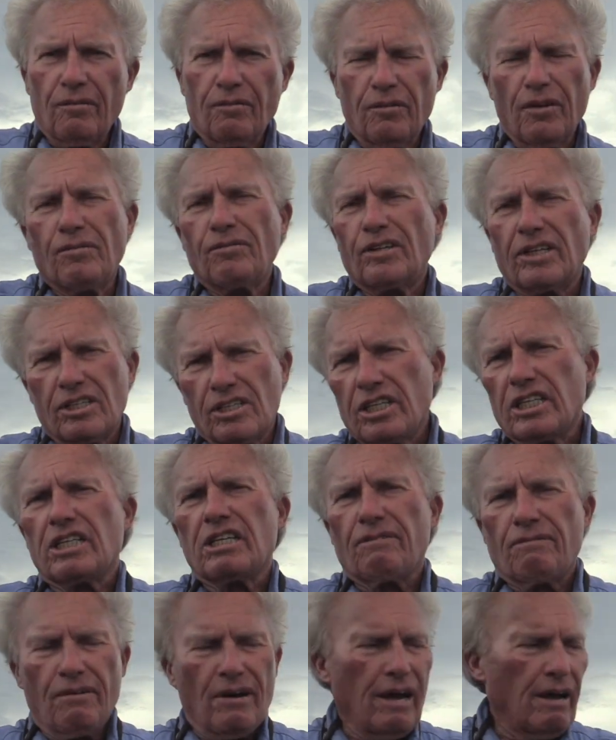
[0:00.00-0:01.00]
50 and
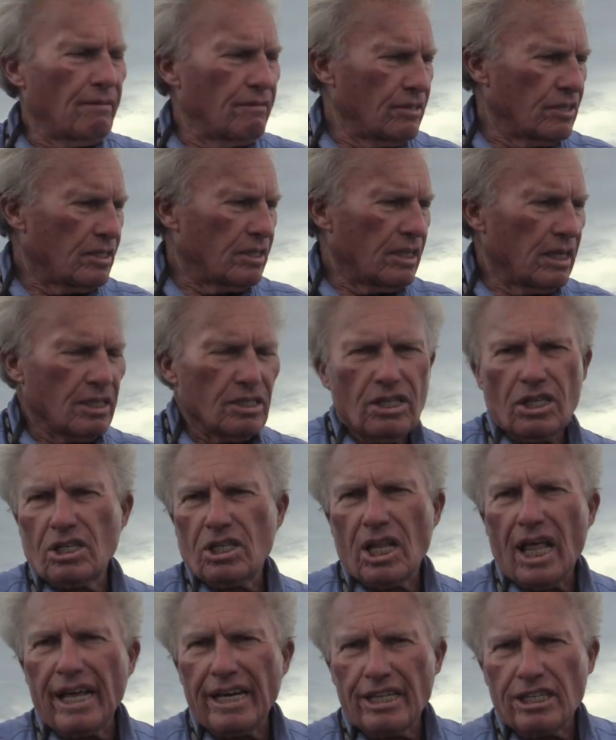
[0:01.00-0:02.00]
65 is as
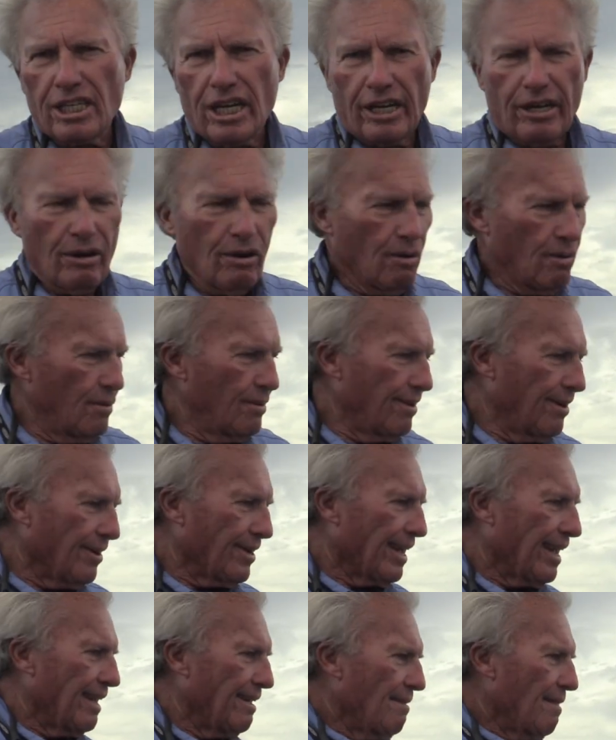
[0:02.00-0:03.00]
light as I go.
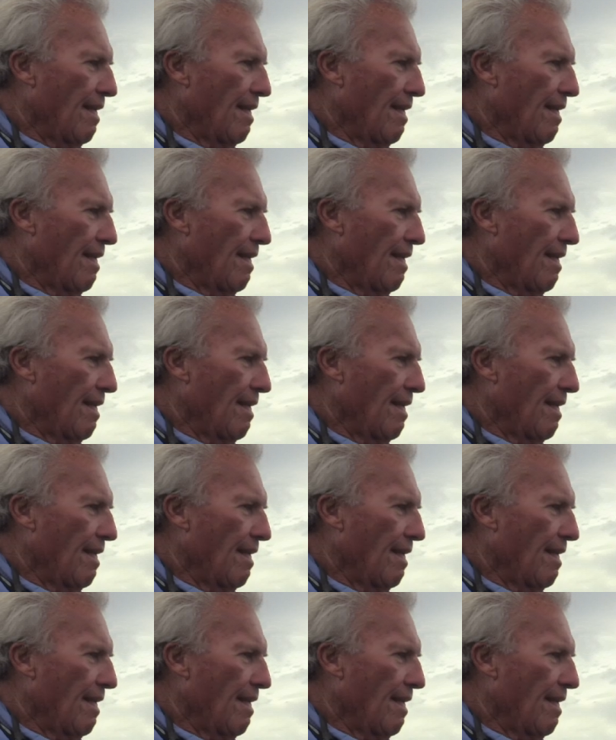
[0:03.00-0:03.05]
Okay.